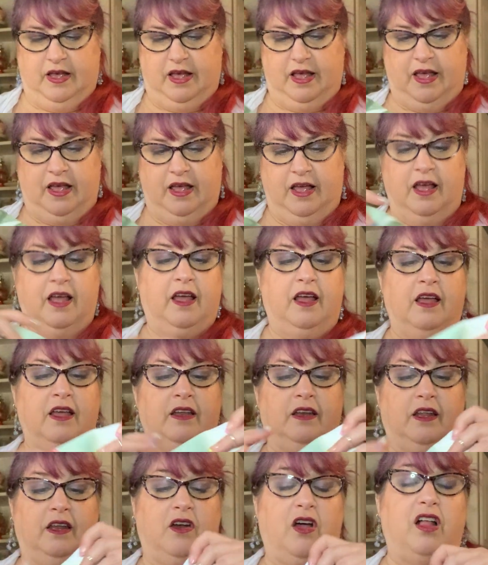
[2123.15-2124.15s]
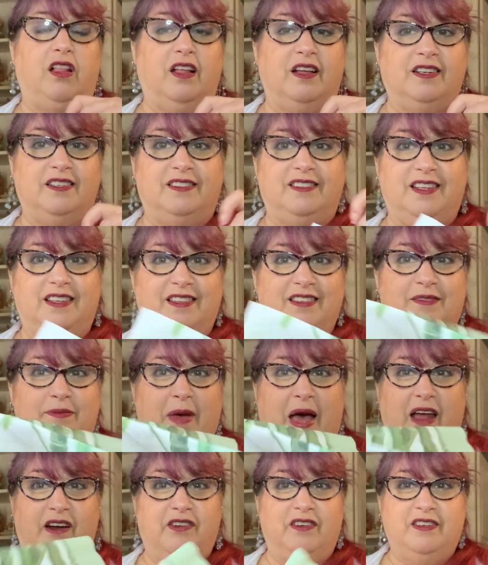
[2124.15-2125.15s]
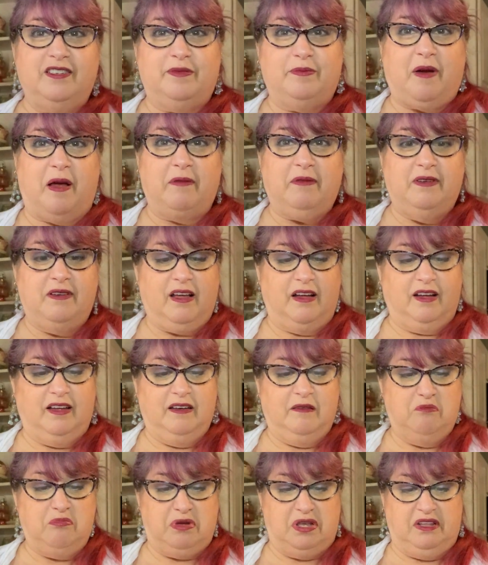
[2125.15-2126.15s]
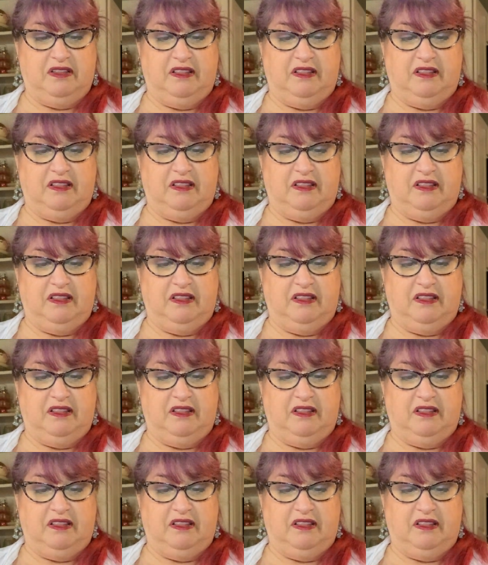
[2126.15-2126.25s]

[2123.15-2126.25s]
And in all honesty, this pattern is probably not going to be